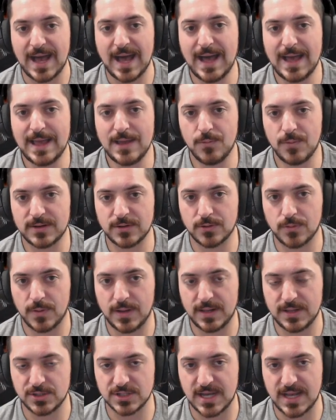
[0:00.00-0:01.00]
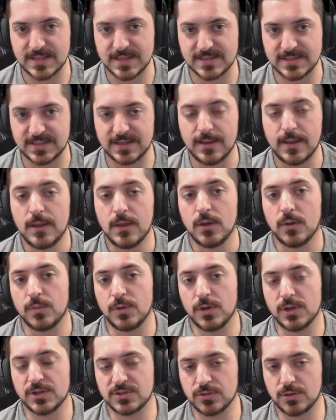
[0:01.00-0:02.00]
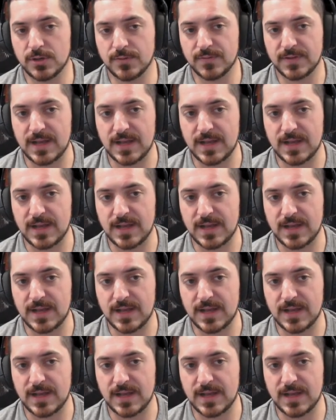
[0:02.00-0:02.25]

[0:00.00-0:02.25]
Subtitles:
I went Quentin Johnston. We also could